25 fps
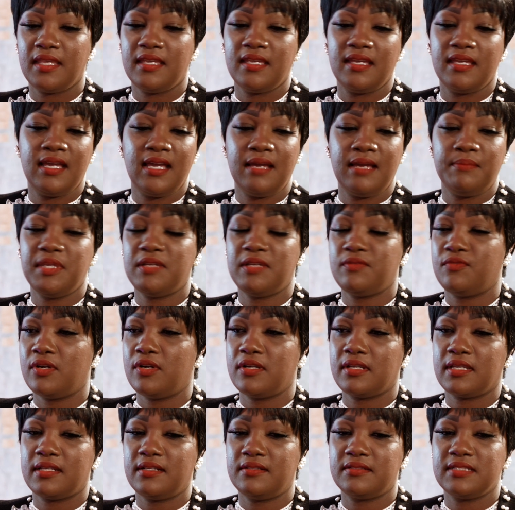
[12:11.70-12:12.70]
I've been
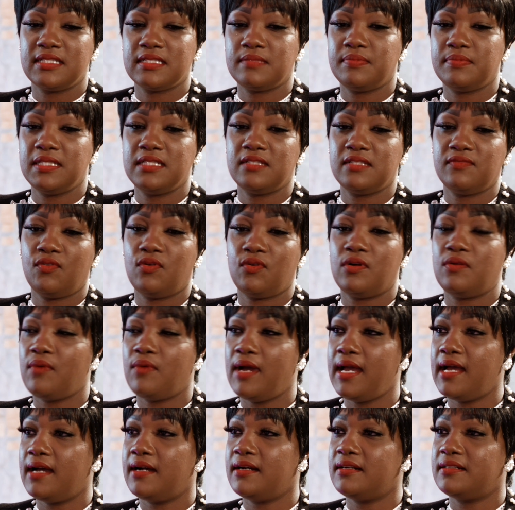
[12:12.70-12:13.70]
working on this piece for a
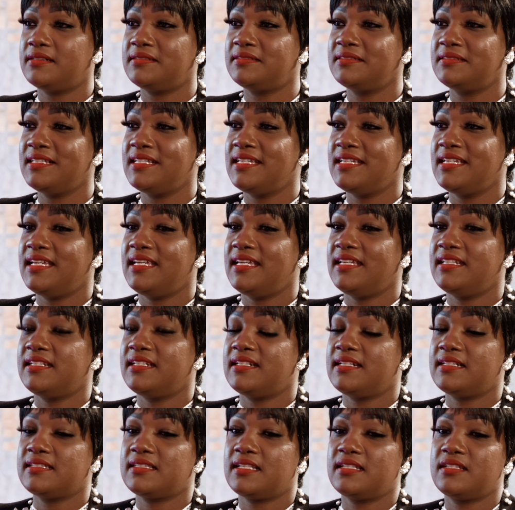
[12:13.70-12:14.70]
while, and then
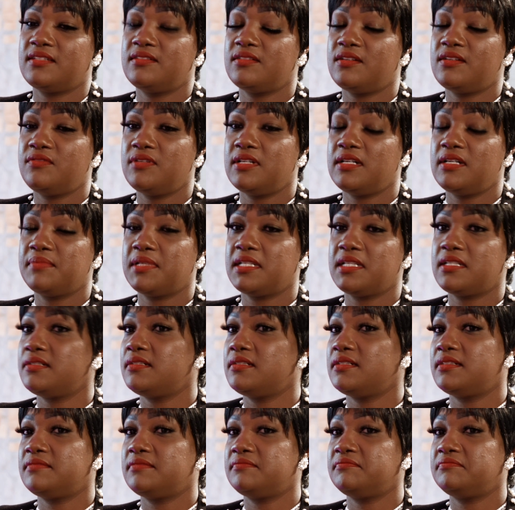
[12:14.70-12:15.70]
I was like, you know what, I'm
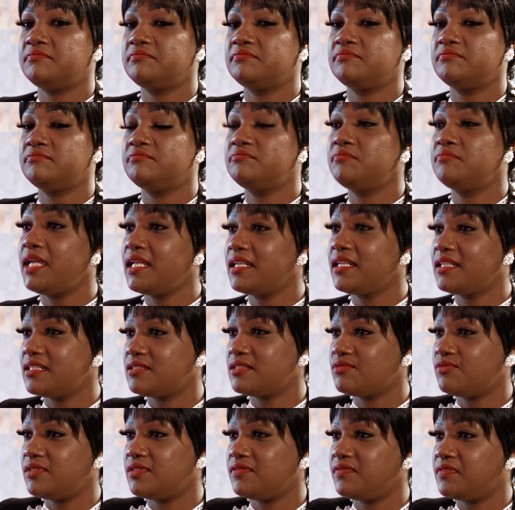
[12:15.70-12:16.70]
gonna make
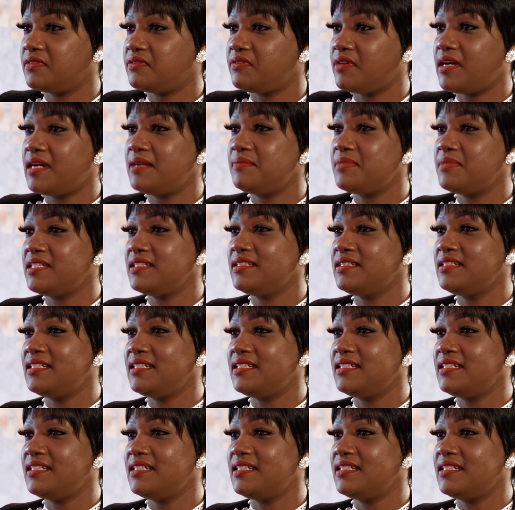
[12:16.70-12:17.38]
this one for Robbie the